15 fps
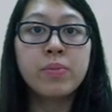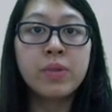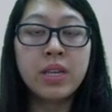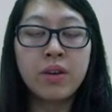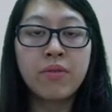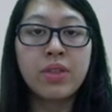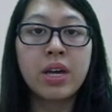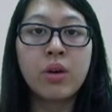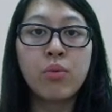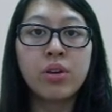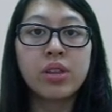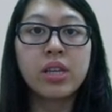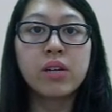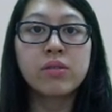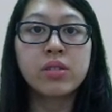give that
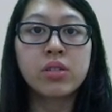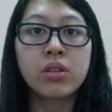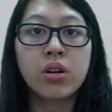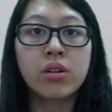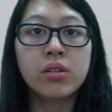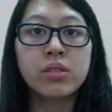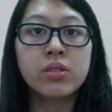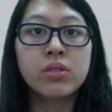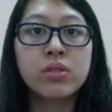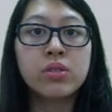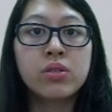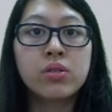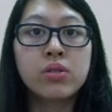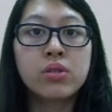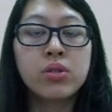$1,000
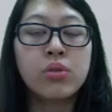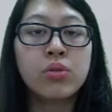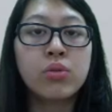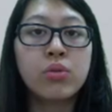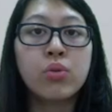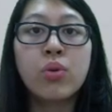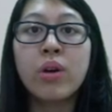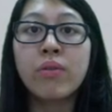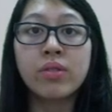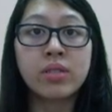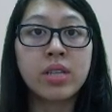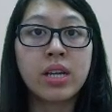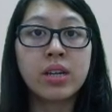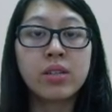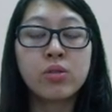to
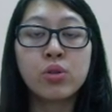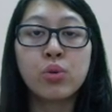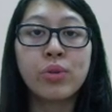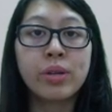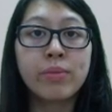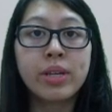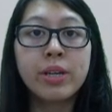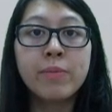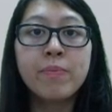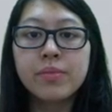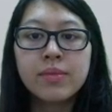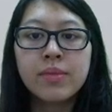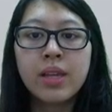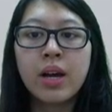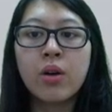whoever's suing me.
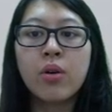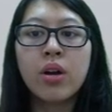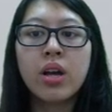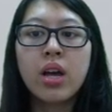Now,